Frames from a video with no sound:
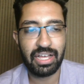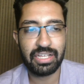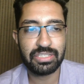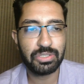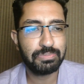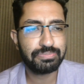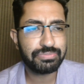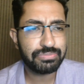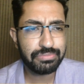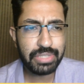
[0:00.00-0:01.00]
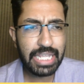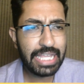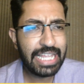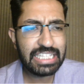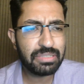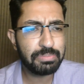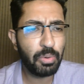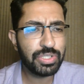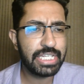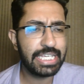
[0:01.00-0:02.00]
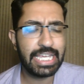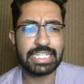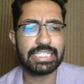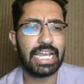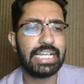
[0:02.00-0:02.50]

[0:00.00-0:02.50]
So that's mostly it, right?